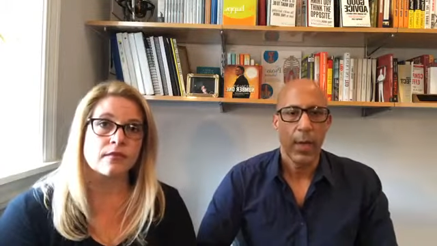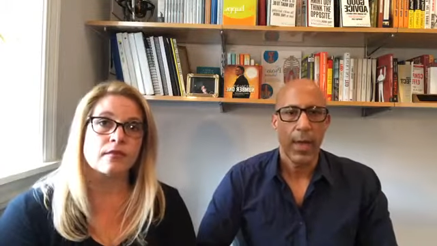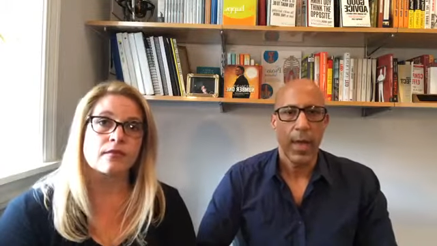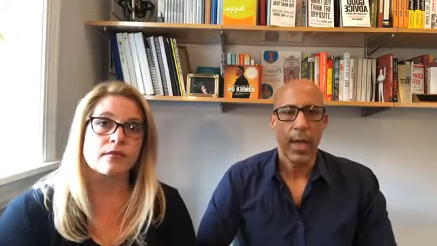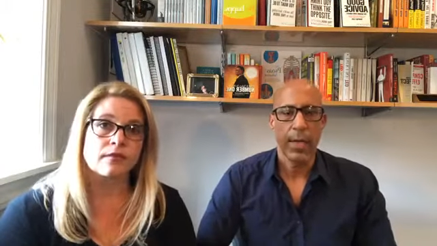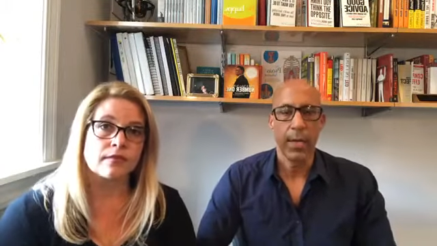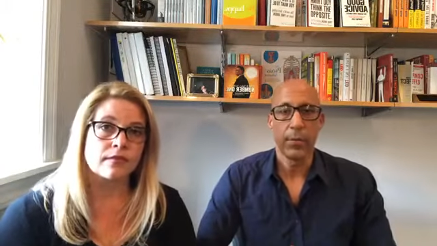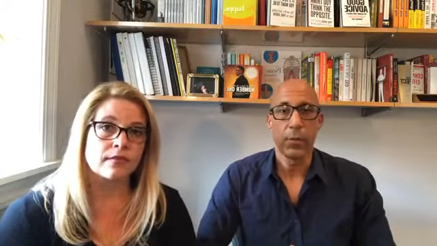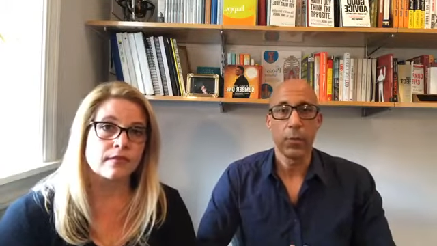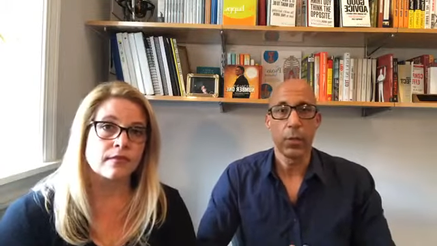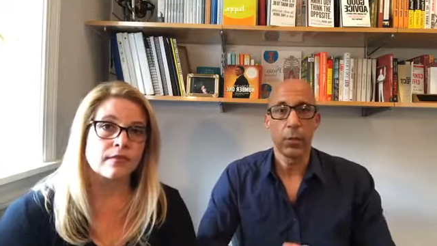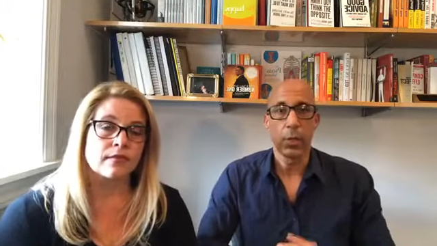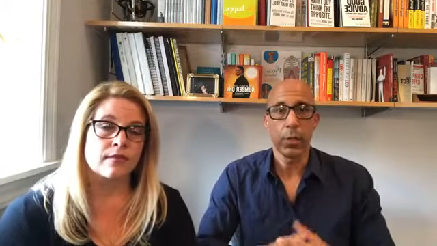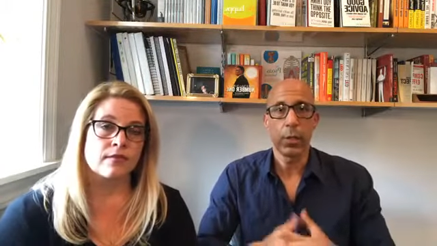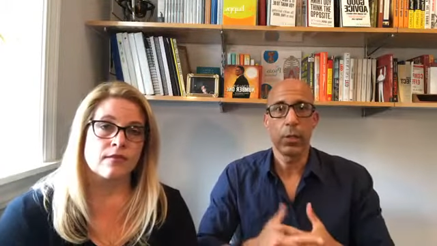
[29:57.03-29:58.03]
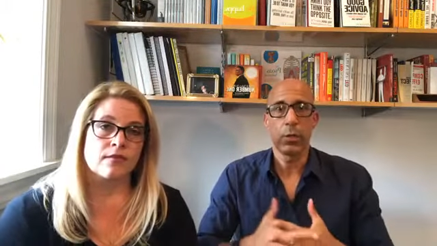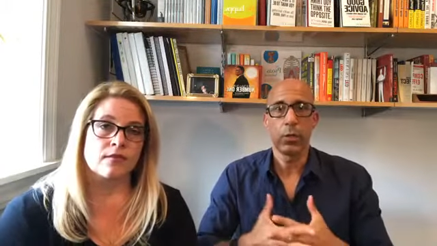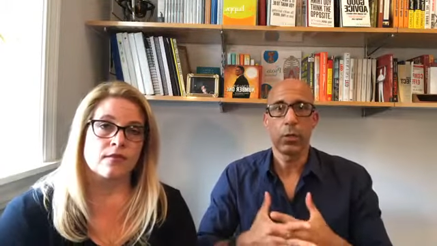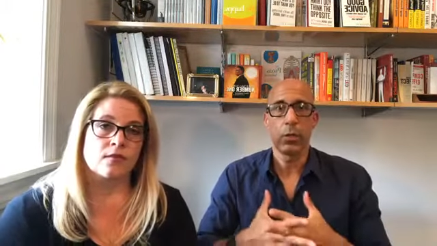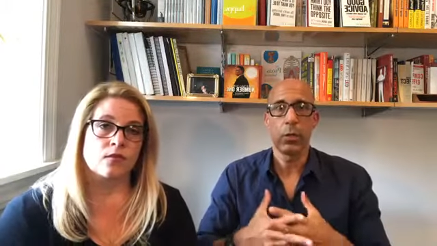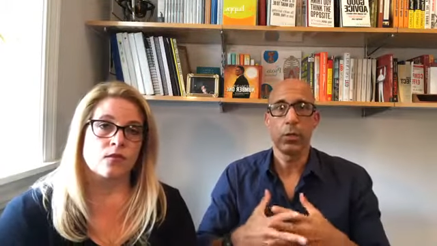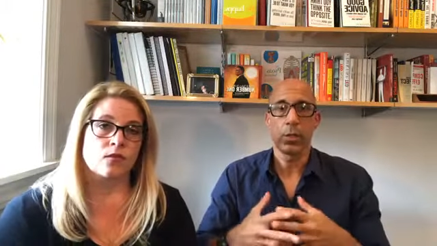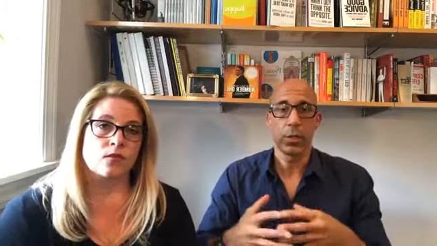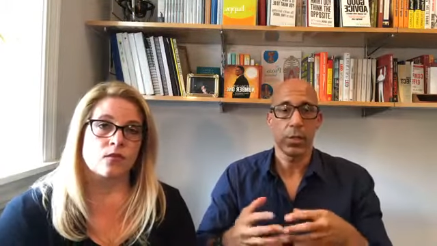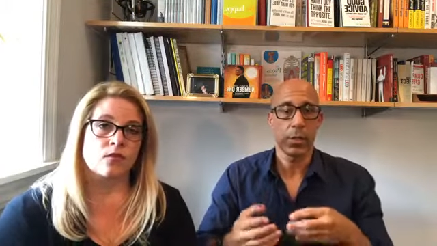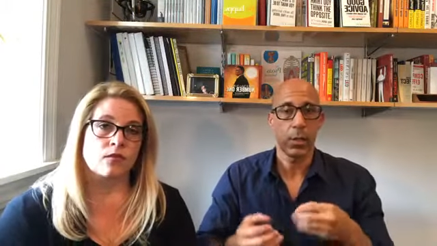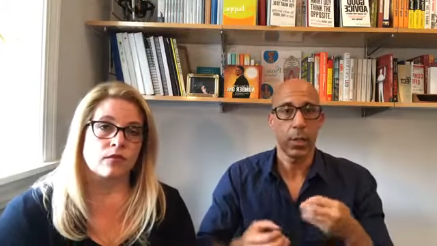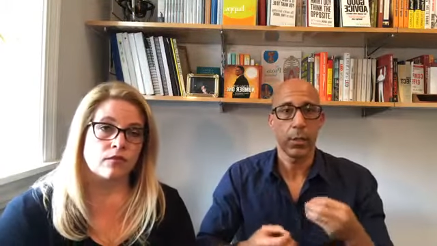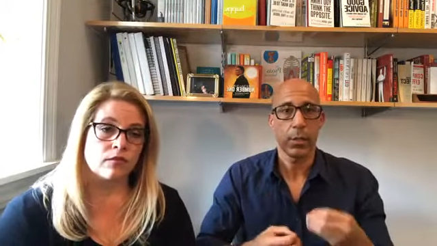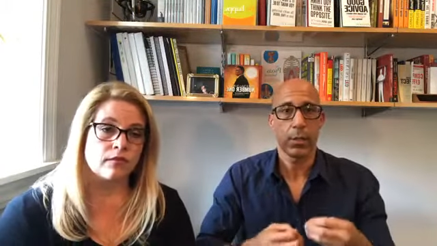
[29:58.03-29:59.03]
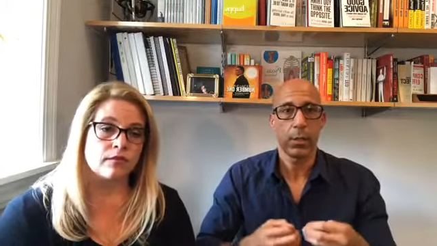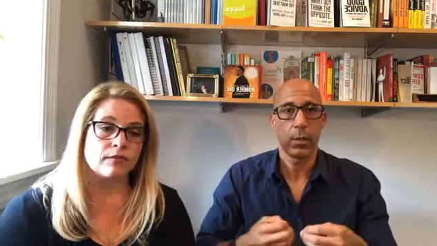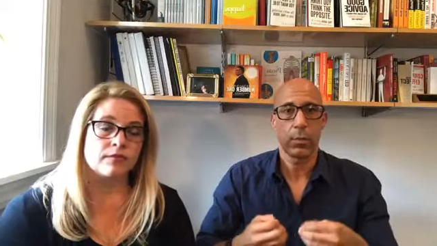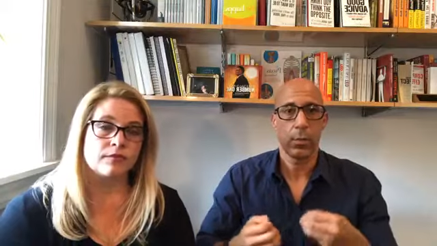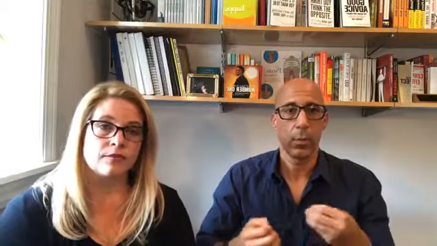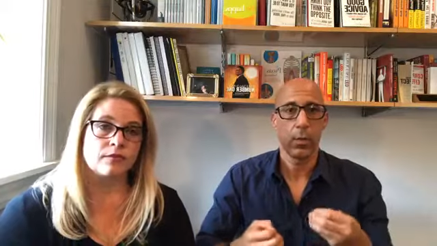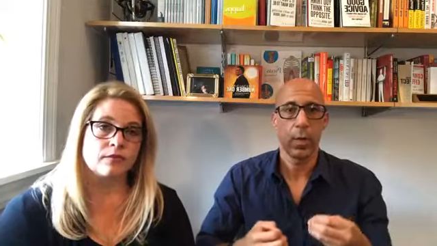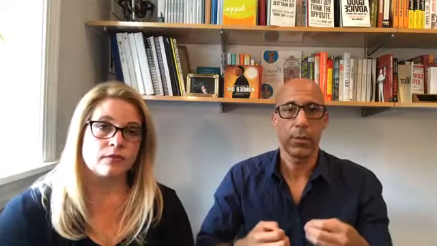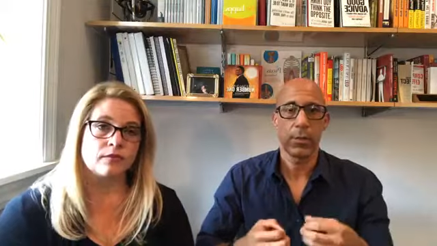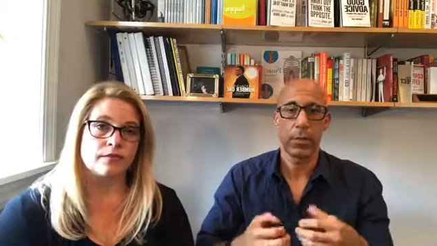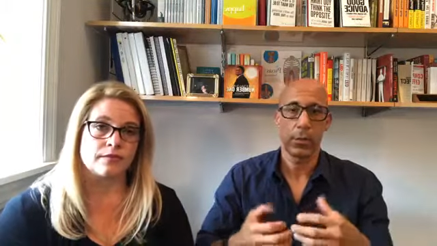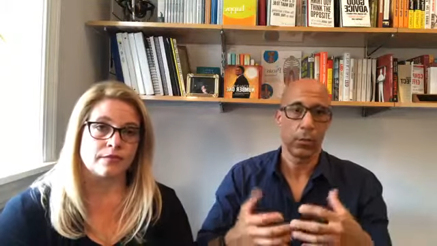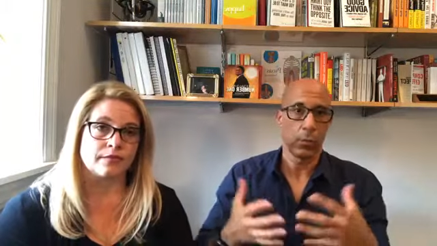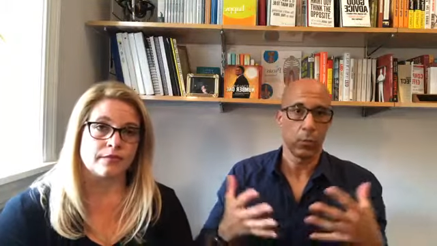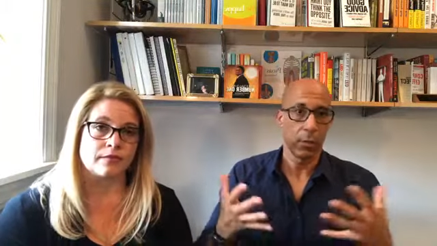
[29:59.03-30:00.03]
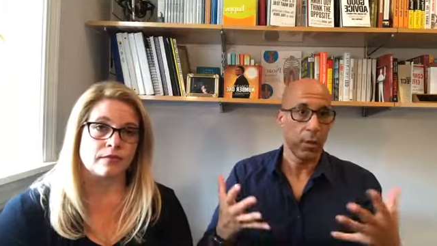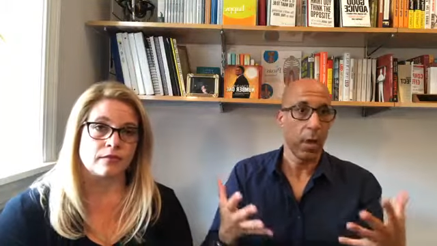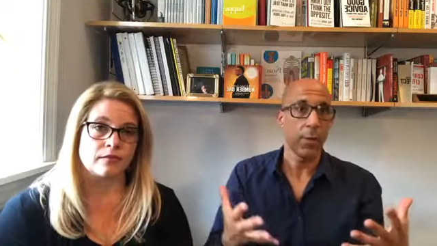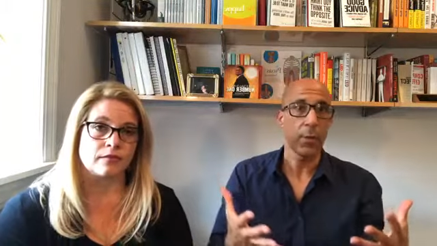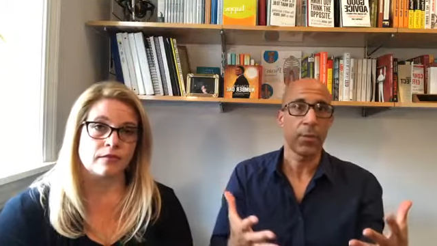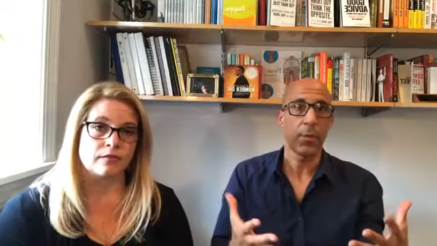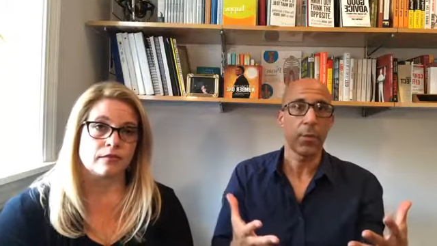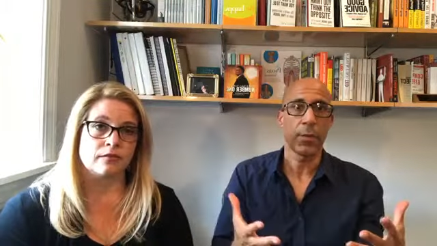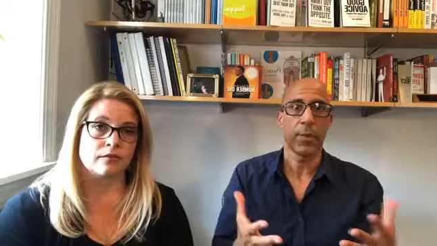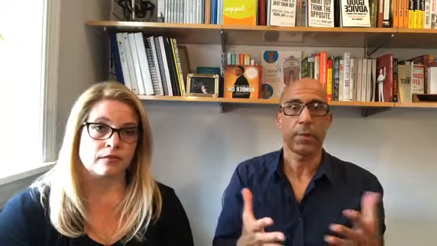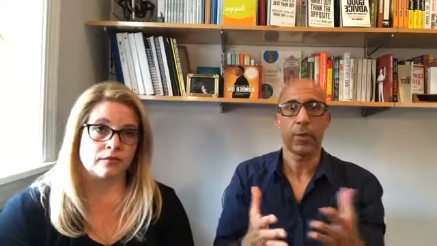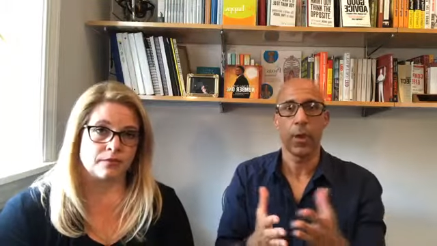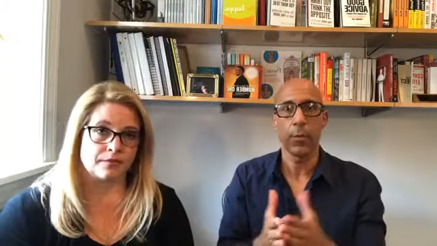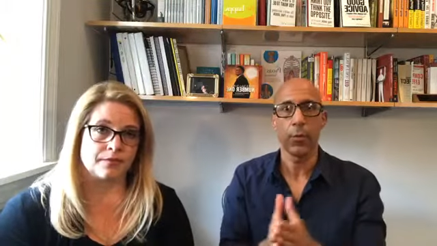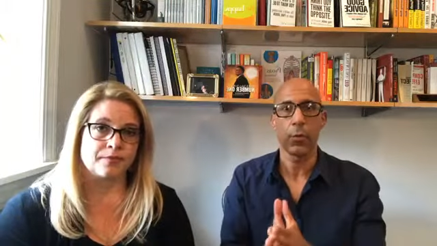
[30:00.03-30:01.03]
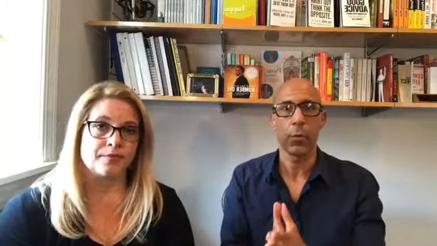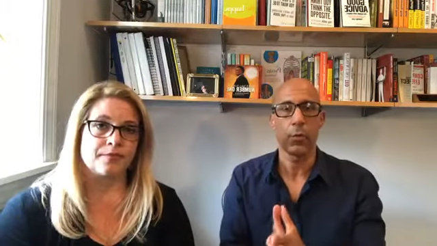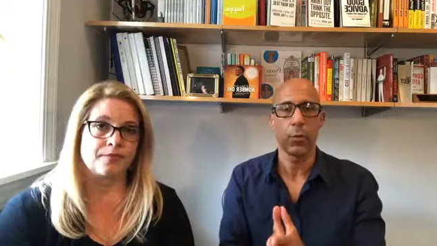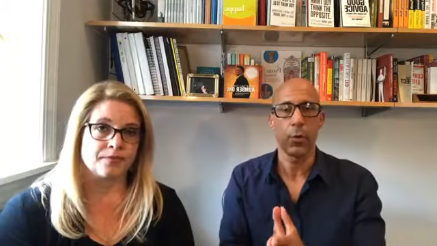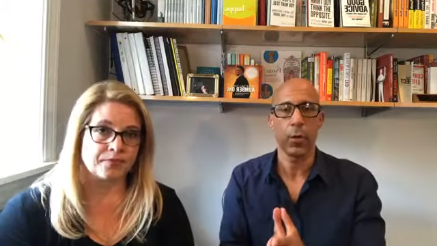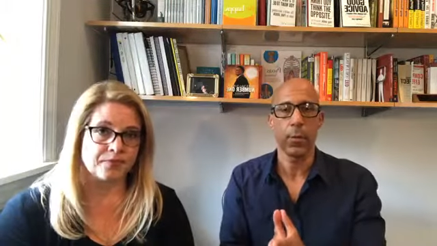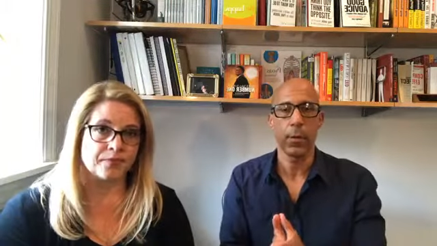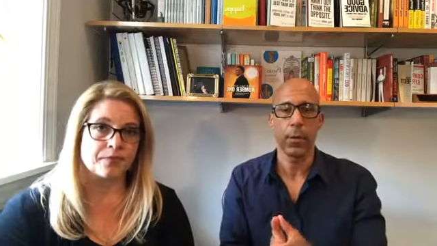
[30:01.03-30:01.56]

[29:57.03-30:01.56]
Speaker 1: And if you're looking to discuss the program with other people that have come through the program,